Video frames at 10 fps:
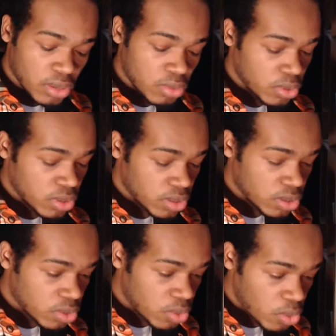
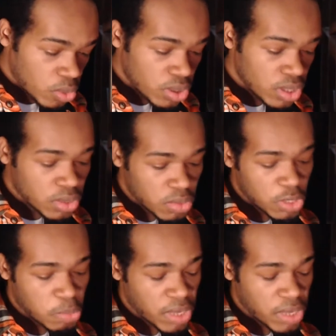on the Twitch